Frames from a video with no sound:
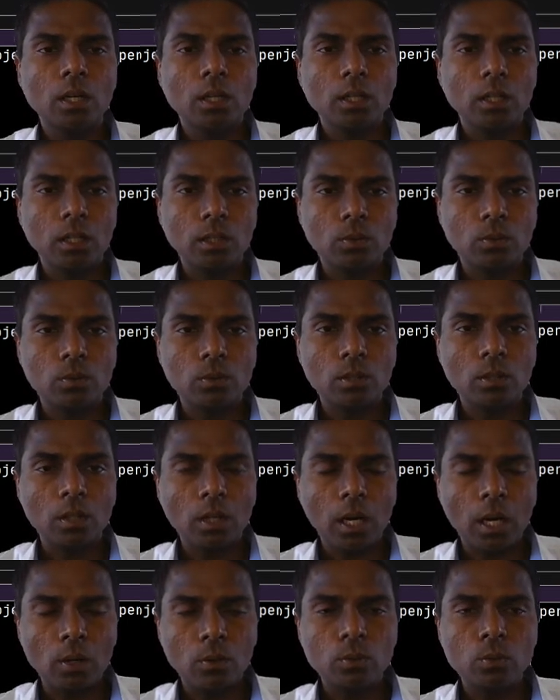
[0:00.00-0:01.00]
it
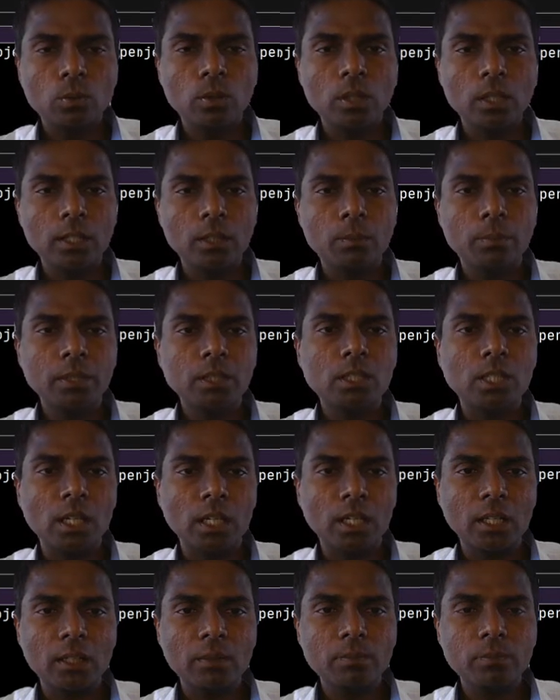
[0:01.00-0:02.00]
how will it be
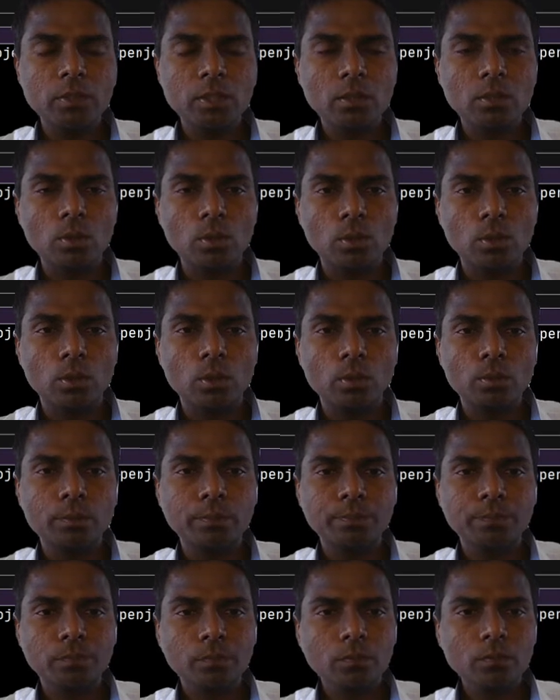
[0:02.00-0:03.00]
checking?
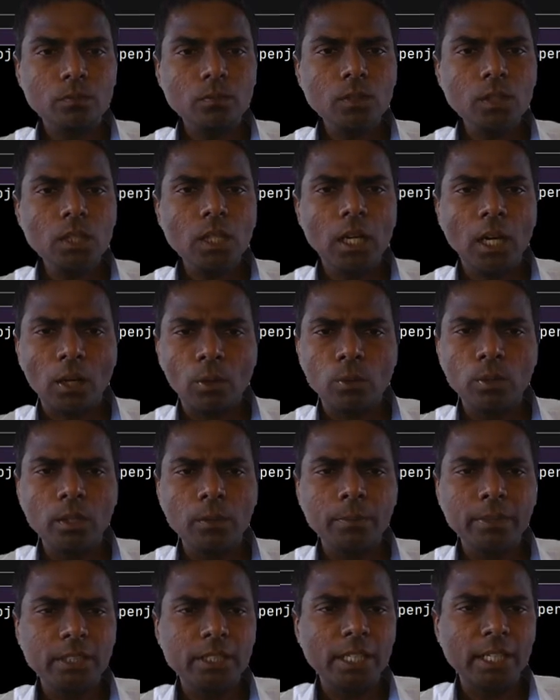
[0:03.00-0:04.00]
So how
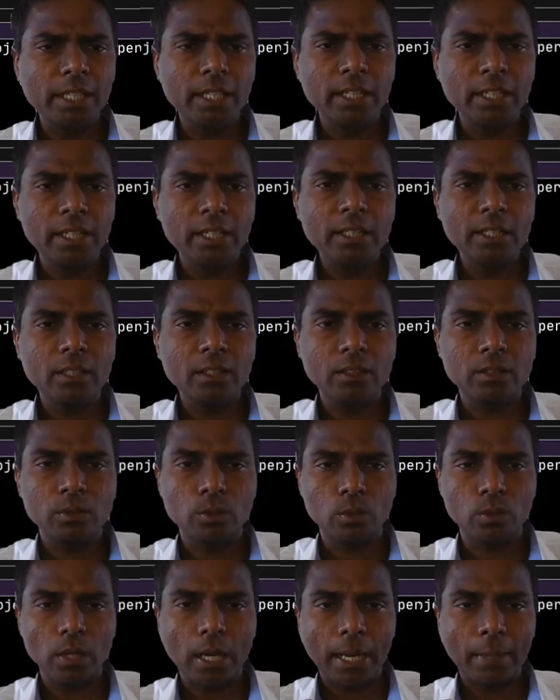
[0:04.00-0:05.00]
will be checking it?
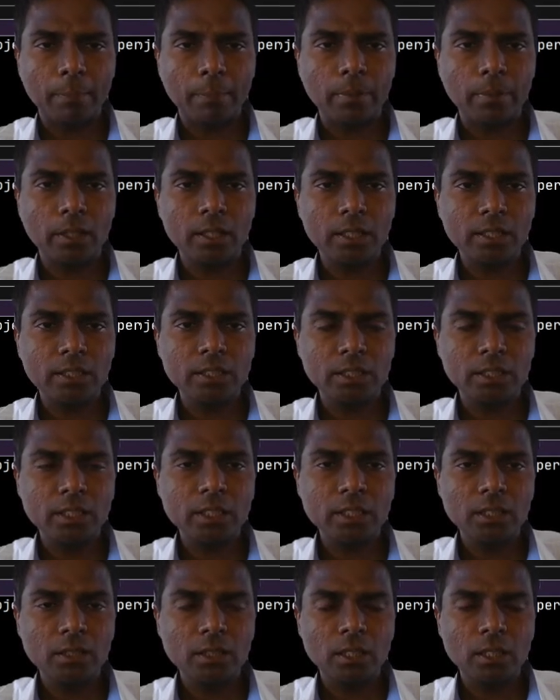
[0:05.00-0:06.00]
So apple is
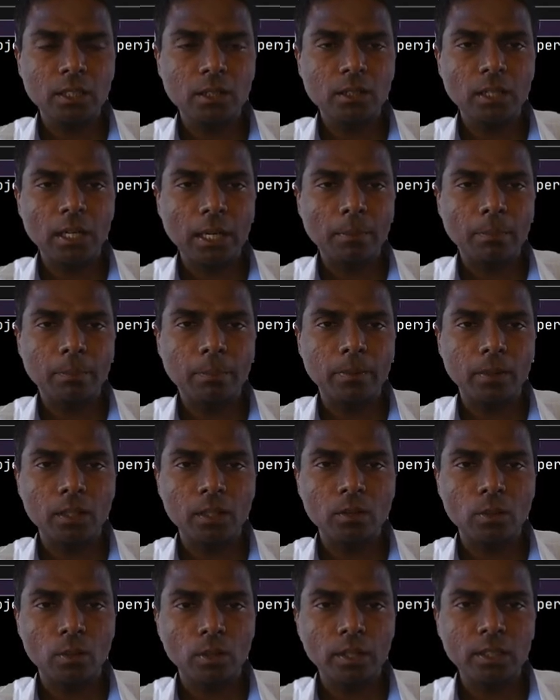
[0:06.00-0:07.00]
the
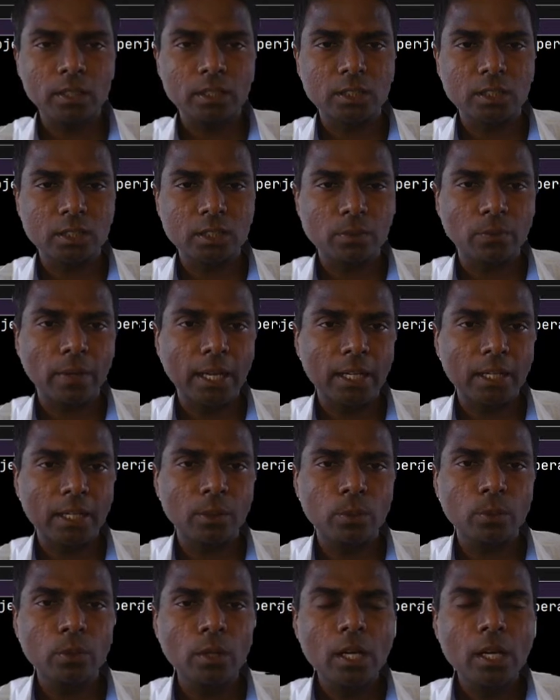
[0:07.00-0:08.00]
apple, okay, this is the
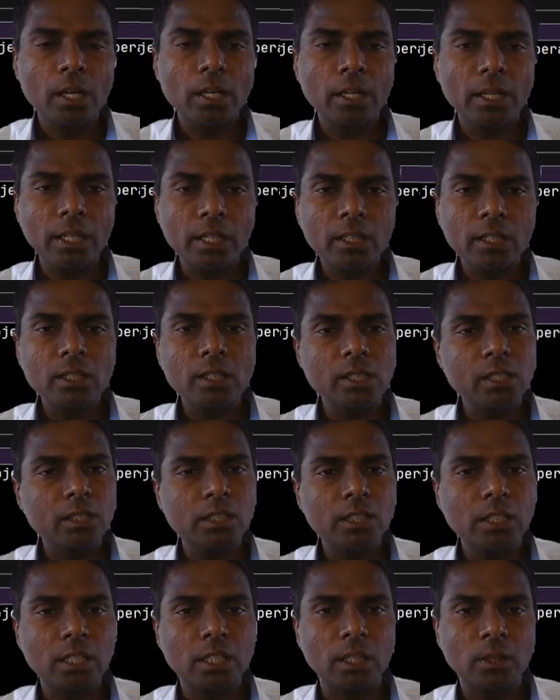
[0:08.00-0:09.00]
value, in
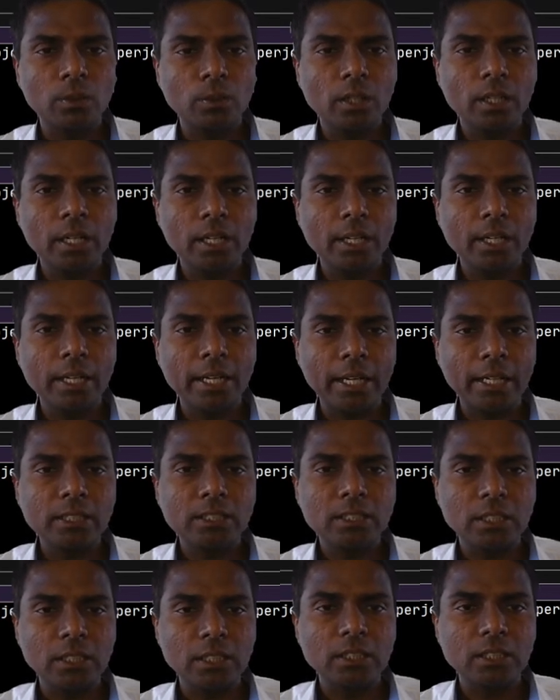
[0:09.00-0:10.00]
is the keyword, and
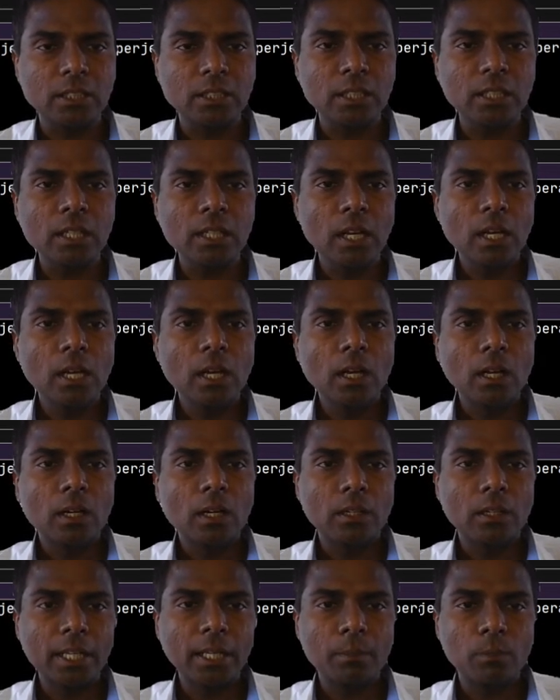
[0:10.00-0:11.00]
x is the
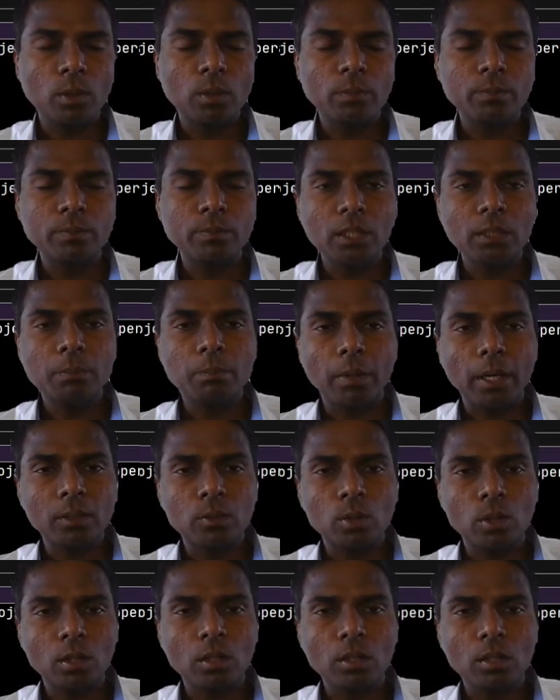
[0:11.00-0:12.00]
name of the
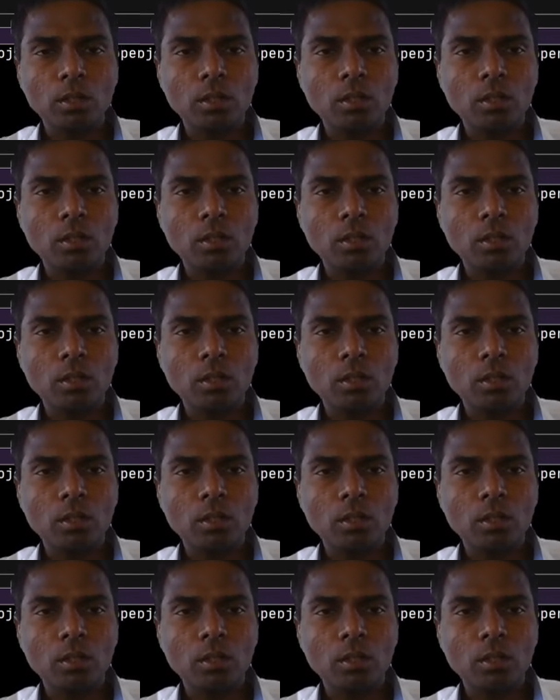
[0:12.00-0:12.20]
Python